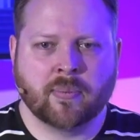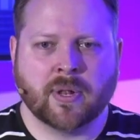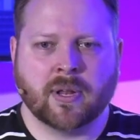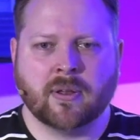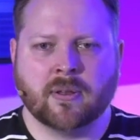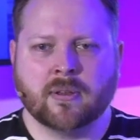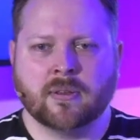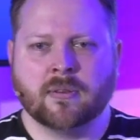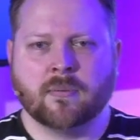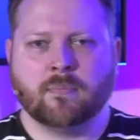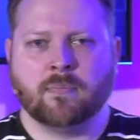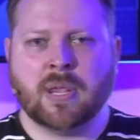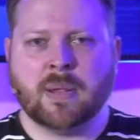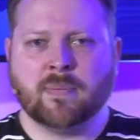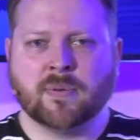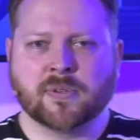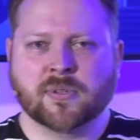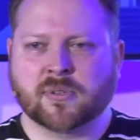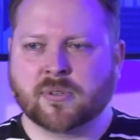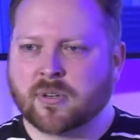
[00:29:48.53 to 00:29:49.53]
but
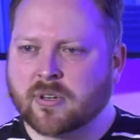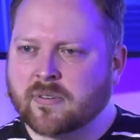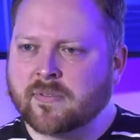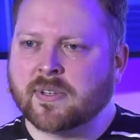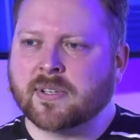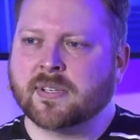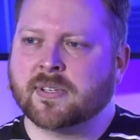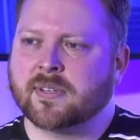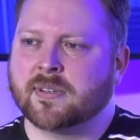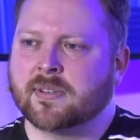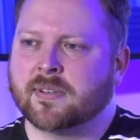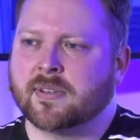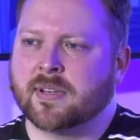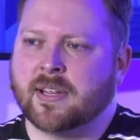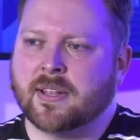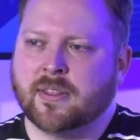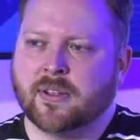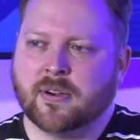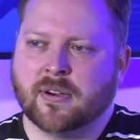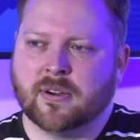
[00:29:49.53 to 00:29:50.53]
people's service
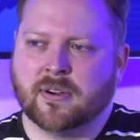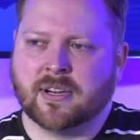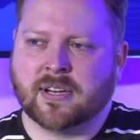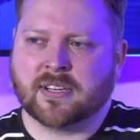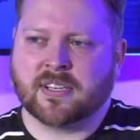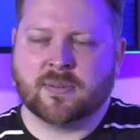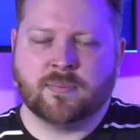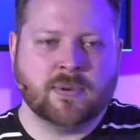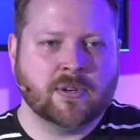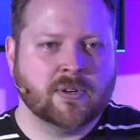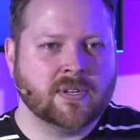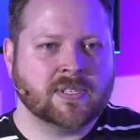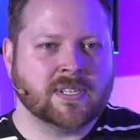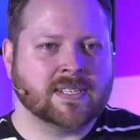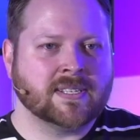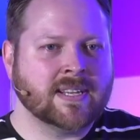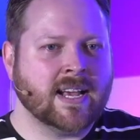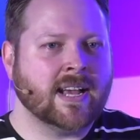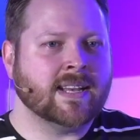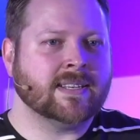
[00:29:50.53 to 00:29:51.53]
and their experience
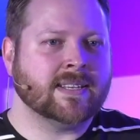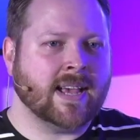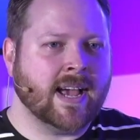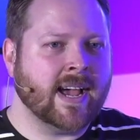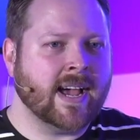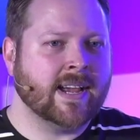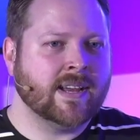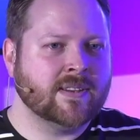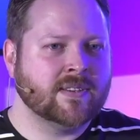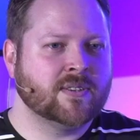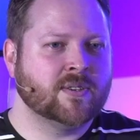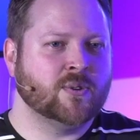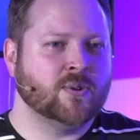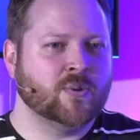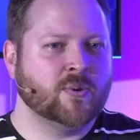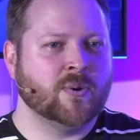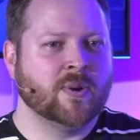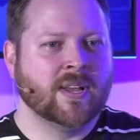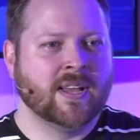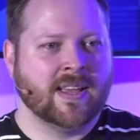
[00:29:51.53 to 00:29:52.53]
is not tied
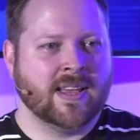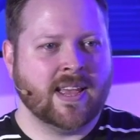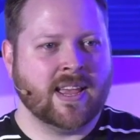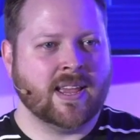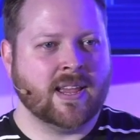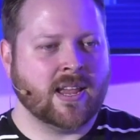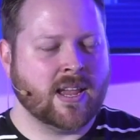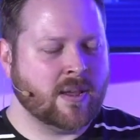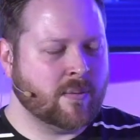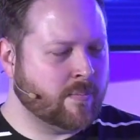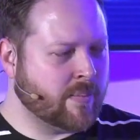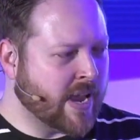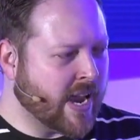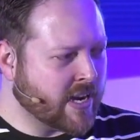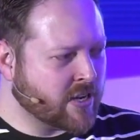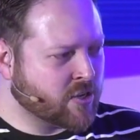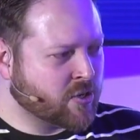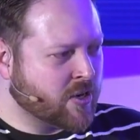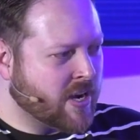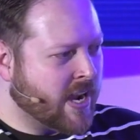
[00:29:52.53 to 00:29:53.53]
to a
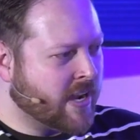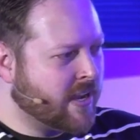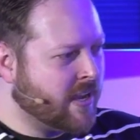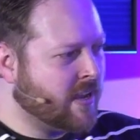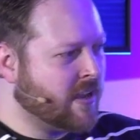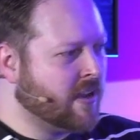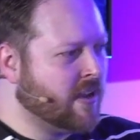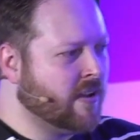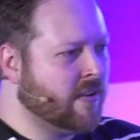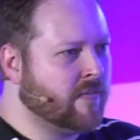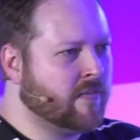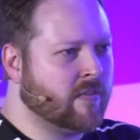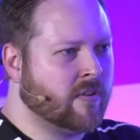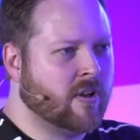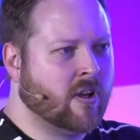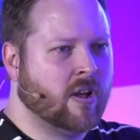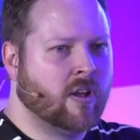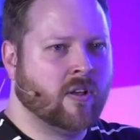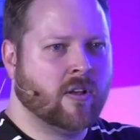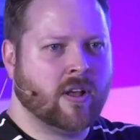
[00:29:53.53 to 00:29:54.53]
backtracking of
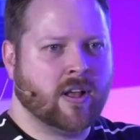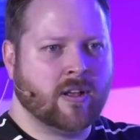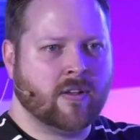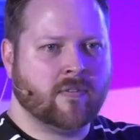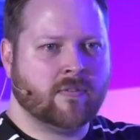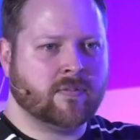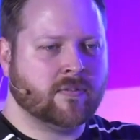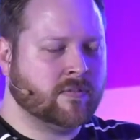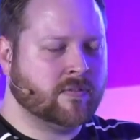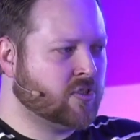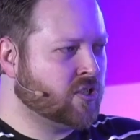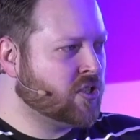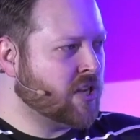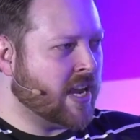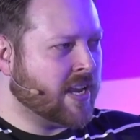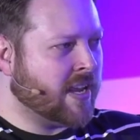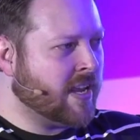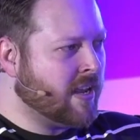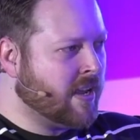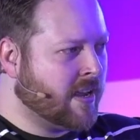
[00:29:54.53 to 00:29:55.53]
of
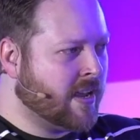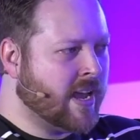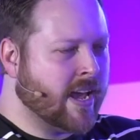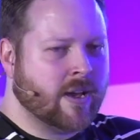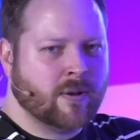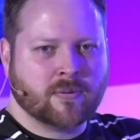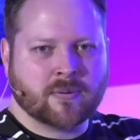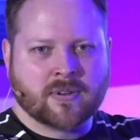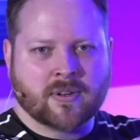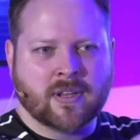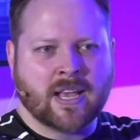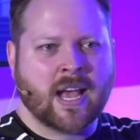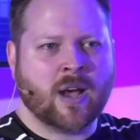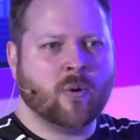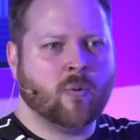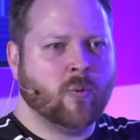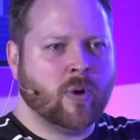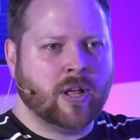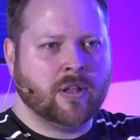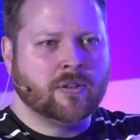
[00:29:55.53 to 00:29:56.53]
checking account.
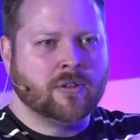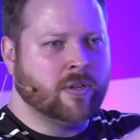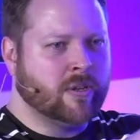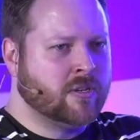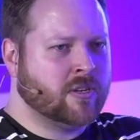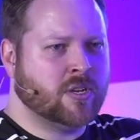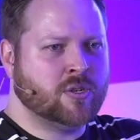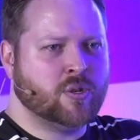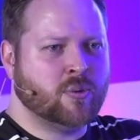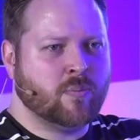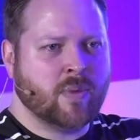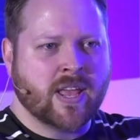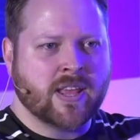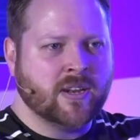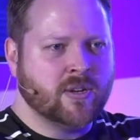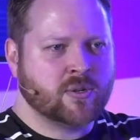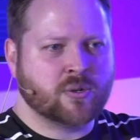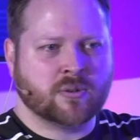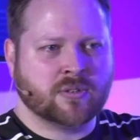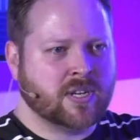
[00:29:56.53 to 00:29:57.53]
How well did you
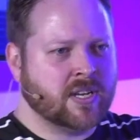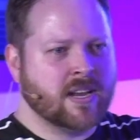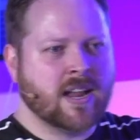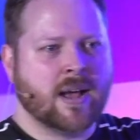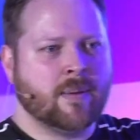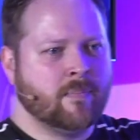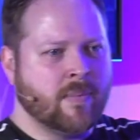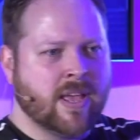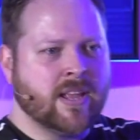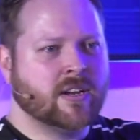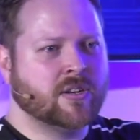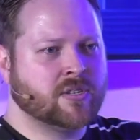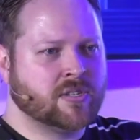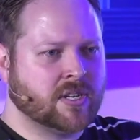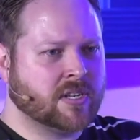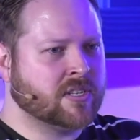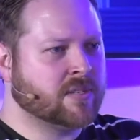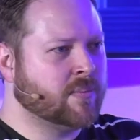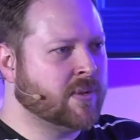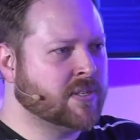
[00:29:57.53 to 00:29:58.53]
manage or did not
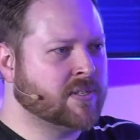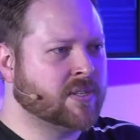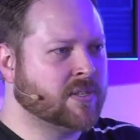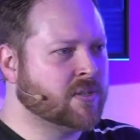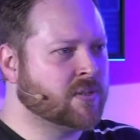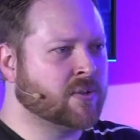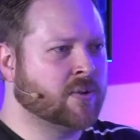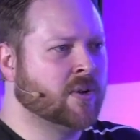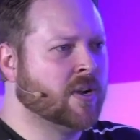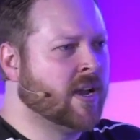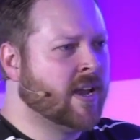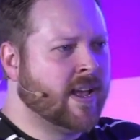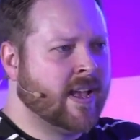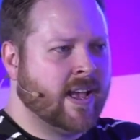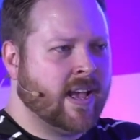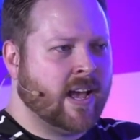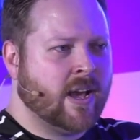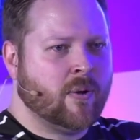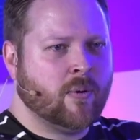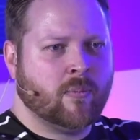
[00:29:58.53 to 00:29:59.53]
manage expenses? Or
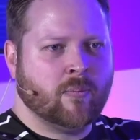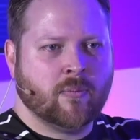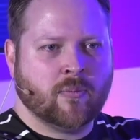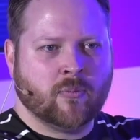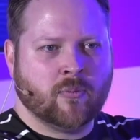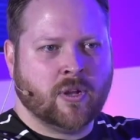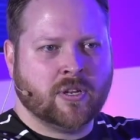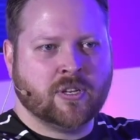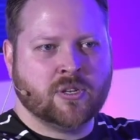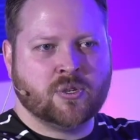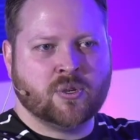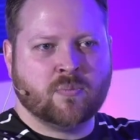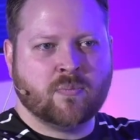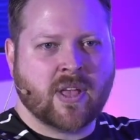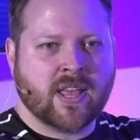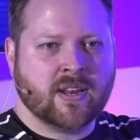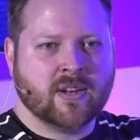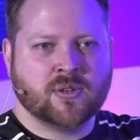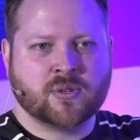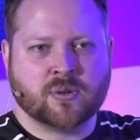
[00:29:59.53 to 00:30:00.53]
how well did you
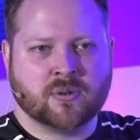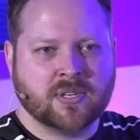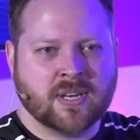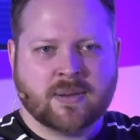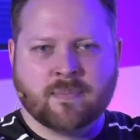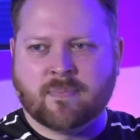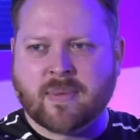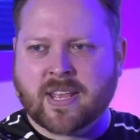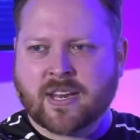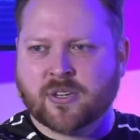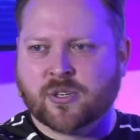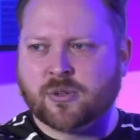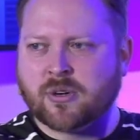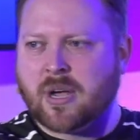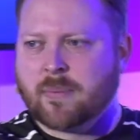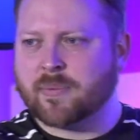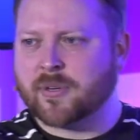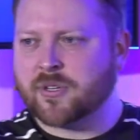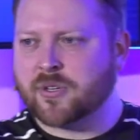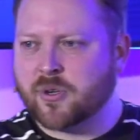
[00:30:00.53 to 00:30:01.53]
manage or didn't manage
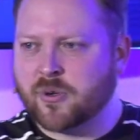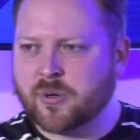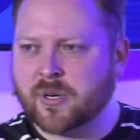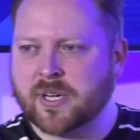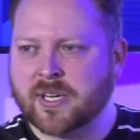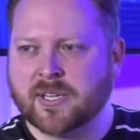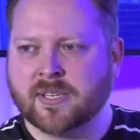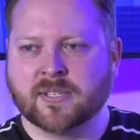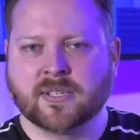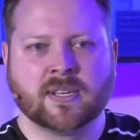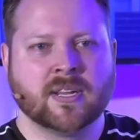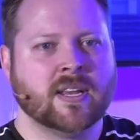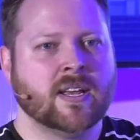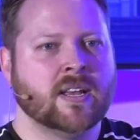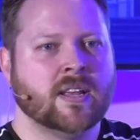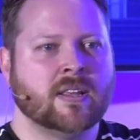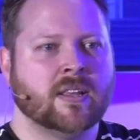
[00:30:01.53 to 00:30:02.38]
your opportunities?